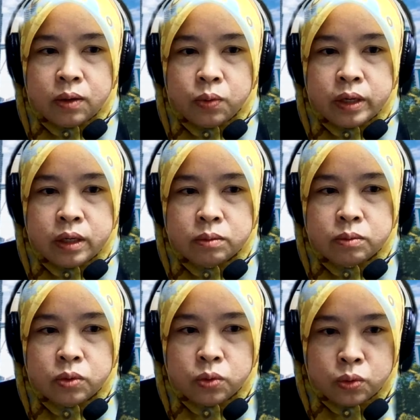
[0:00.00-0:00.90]
welcome
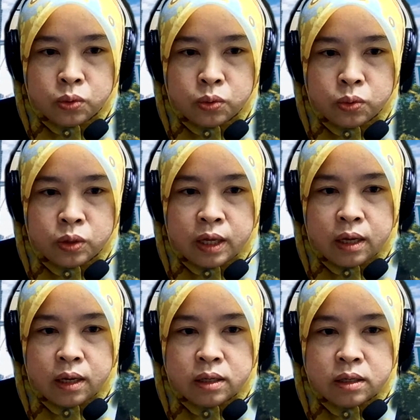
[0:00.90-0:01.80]
to
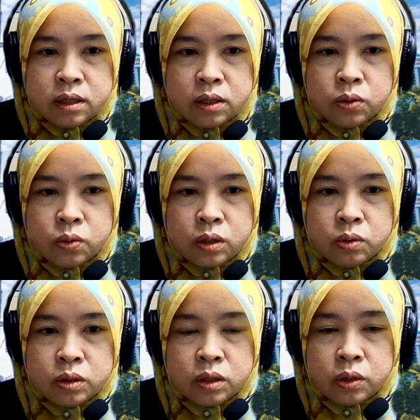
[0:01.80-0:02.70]
KLIC
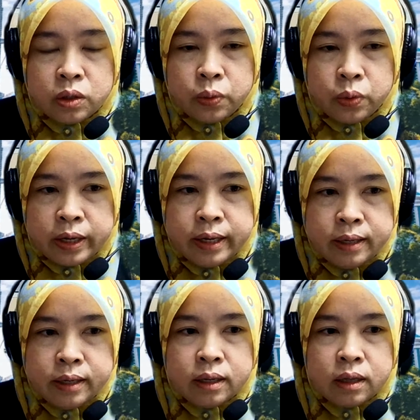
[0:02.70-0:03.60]
2021,
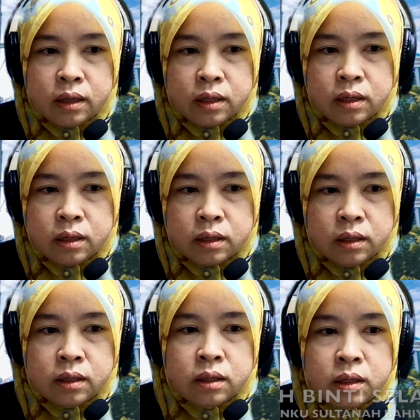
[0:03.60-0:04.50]
third
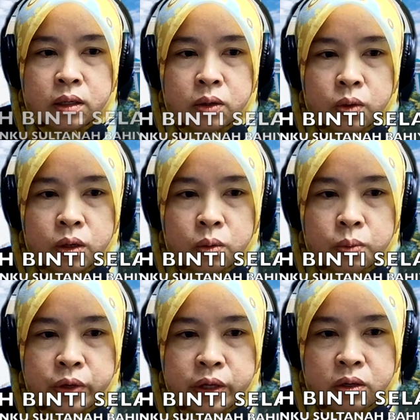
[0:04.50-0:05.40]
Kuala
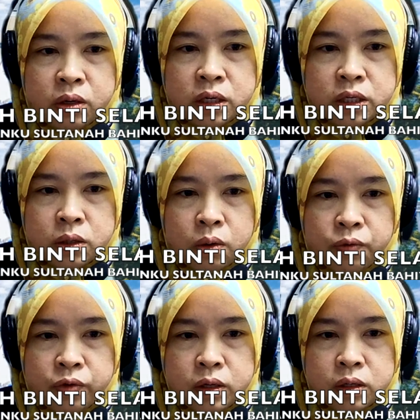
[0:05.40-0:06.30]
Lumpur International
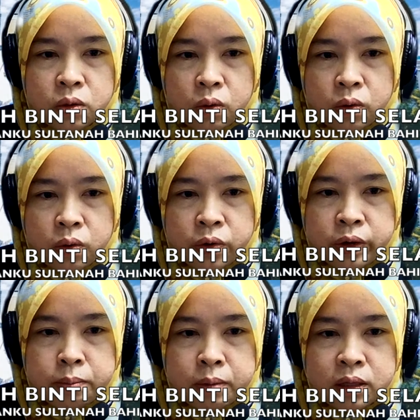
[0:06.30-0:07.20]
Conference
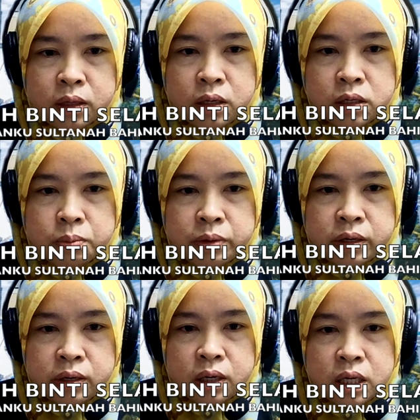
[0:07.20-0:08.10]
on
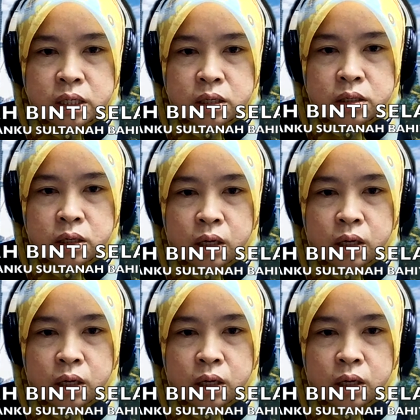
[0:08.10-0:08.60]
Multi-Disciplinary Research